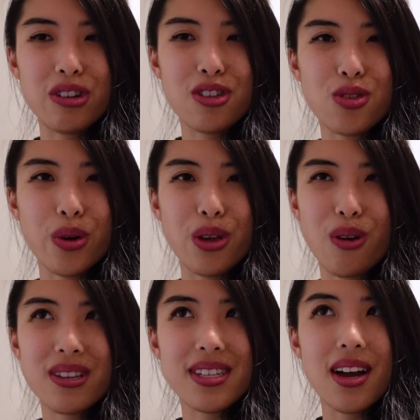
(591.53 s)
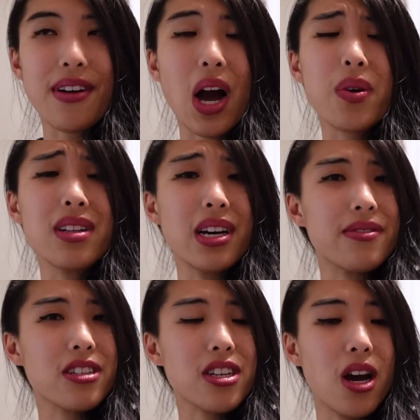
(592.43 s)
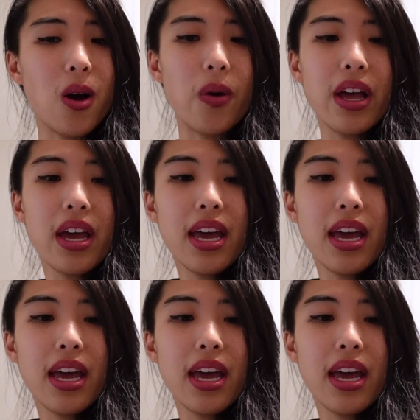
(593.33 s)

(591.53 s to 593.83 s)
to store your stuff. I would love to know.